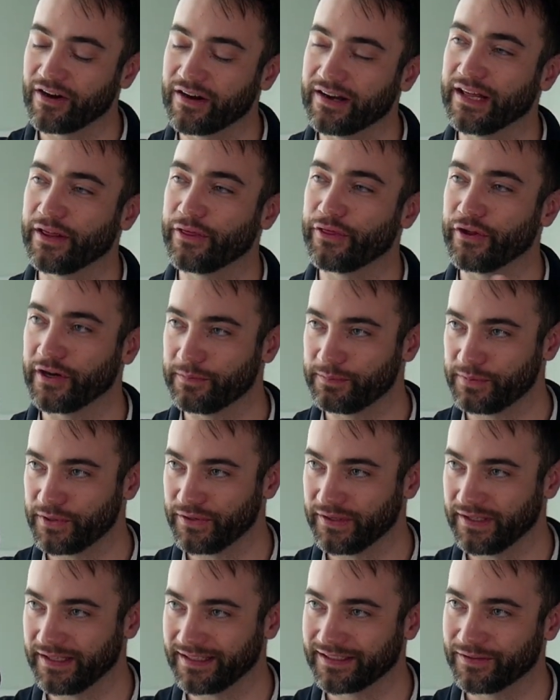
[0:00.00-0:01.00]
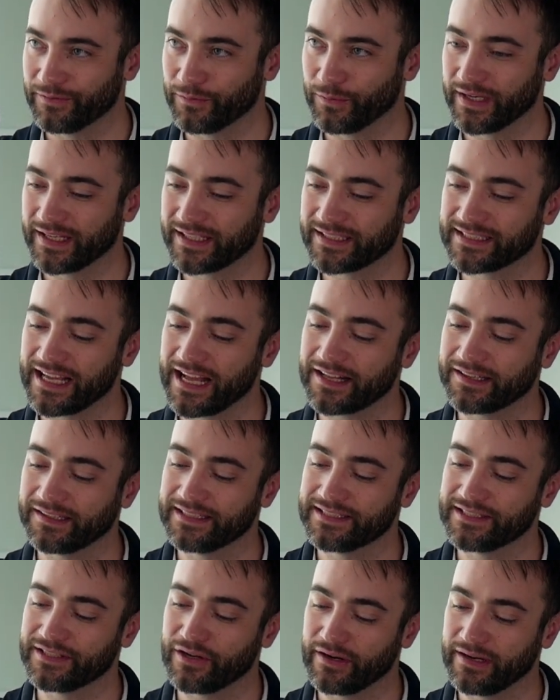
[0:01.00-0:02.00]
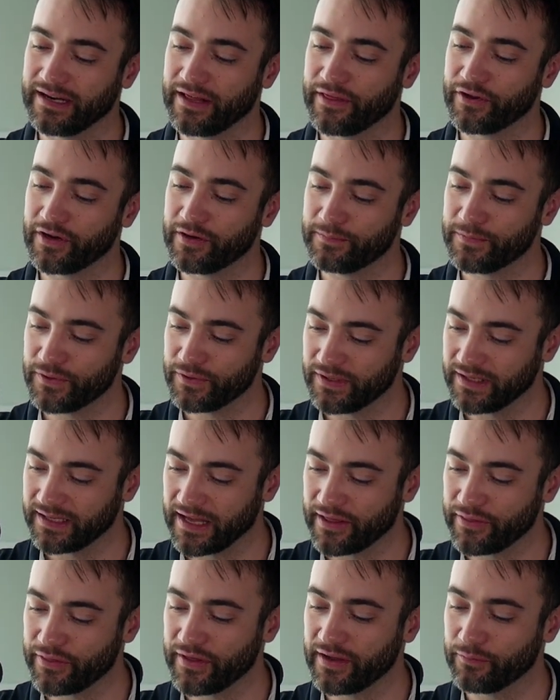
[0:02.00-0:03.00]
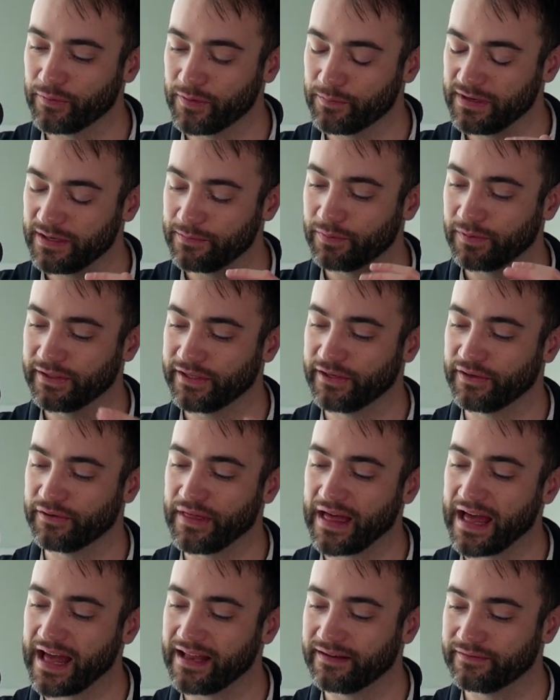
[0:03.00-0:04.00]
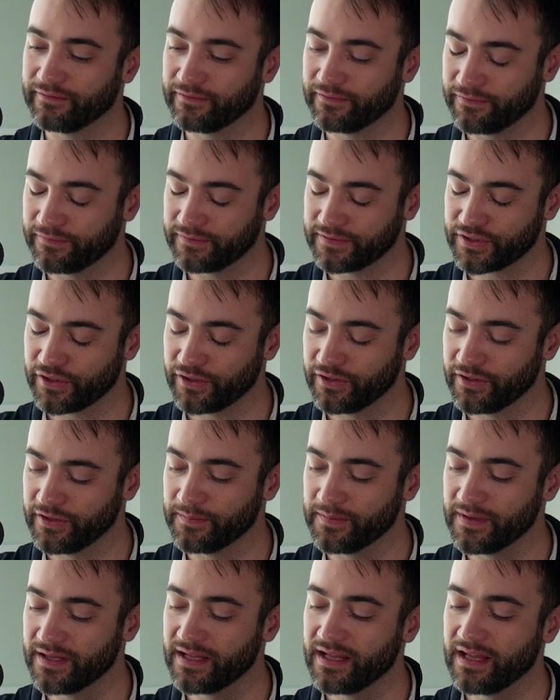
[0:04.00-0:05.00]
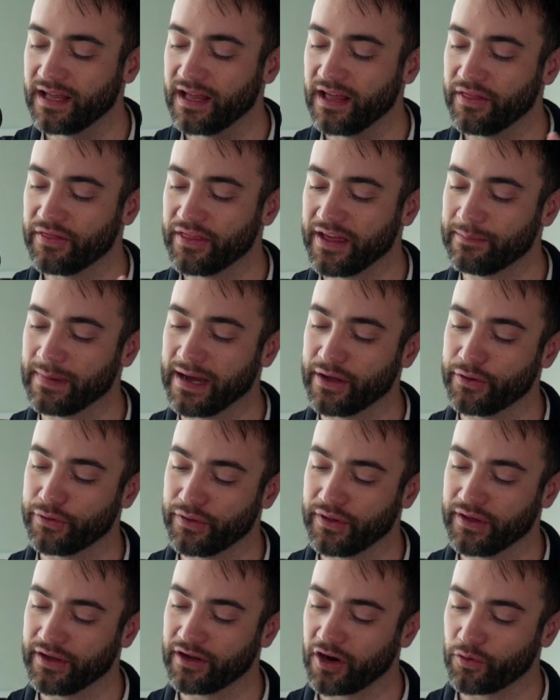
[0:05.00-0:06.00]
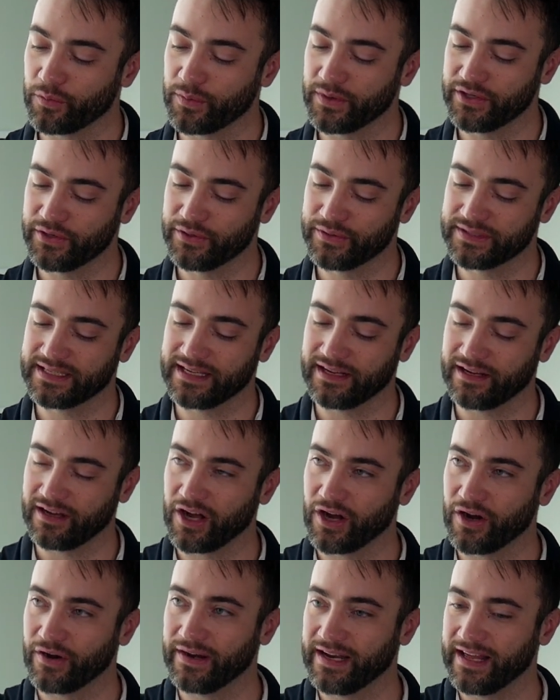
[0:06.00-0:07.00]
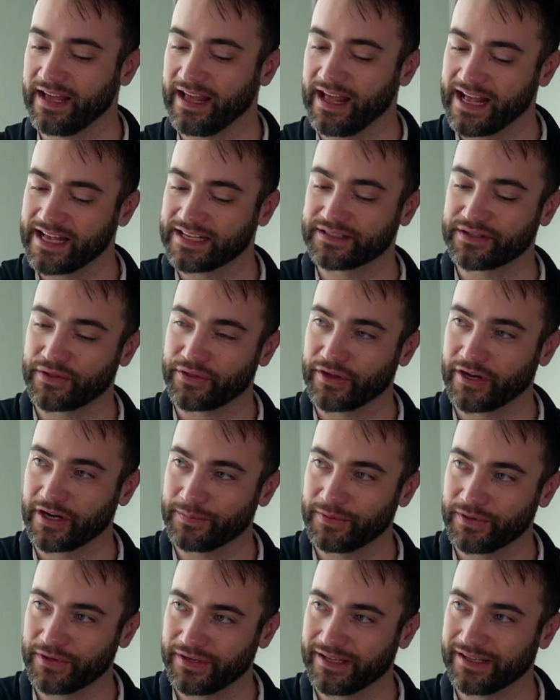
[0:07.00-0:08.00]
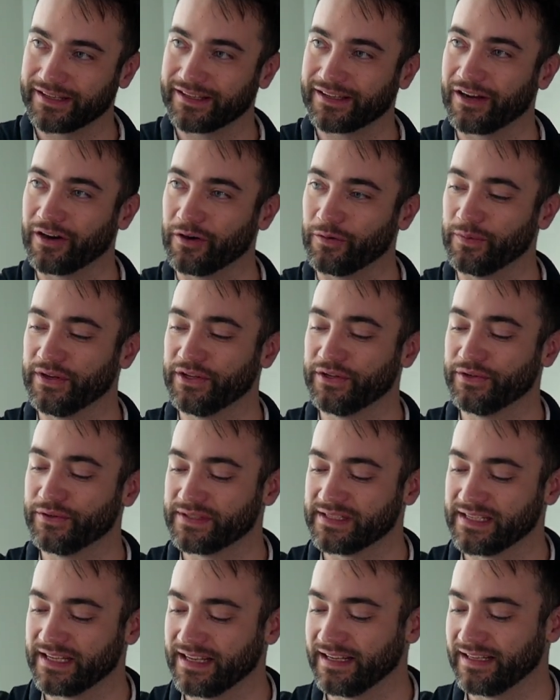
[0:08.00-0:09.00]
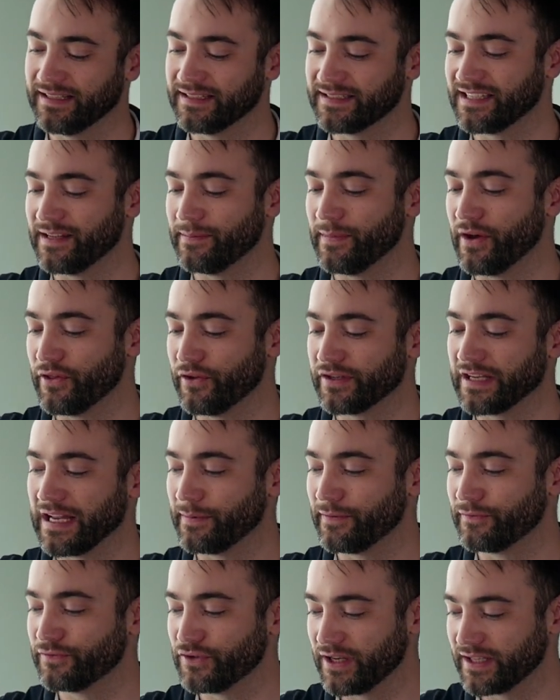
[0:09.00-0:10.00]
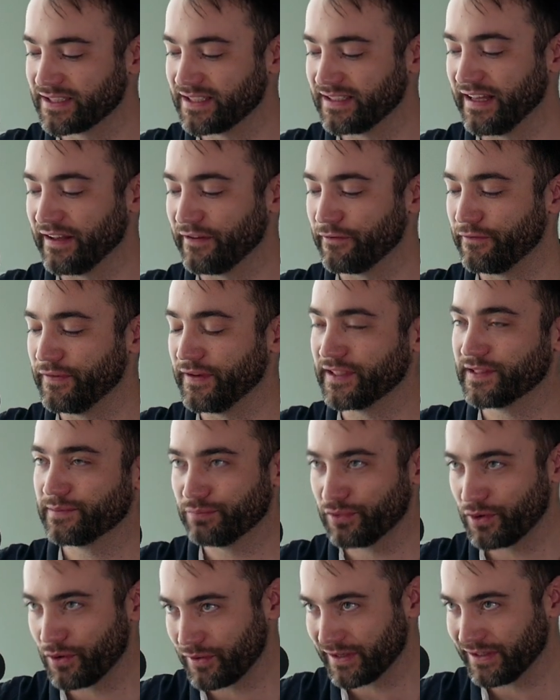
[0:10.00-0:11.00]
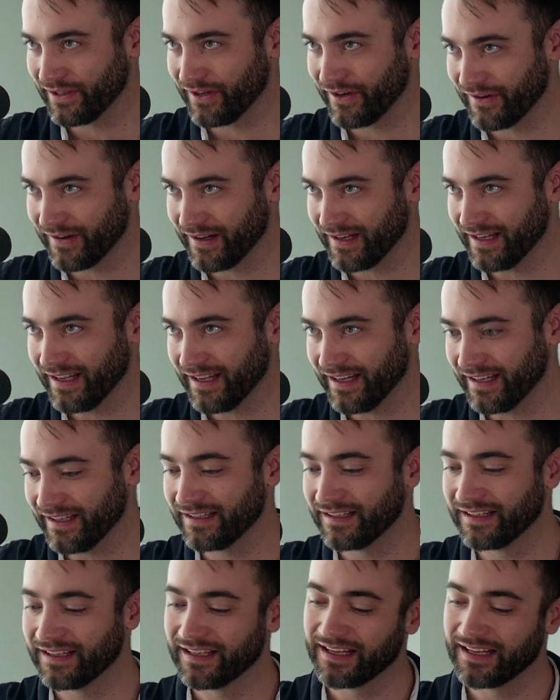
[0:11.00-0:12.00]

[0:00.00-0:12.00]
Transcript: RNA therapeutic. What exactly is an RNA therapeutic? I think when people hear that term, they might think, are we using RNA as a therapeutic? Are we using some other type of drug to like fix broken RNA?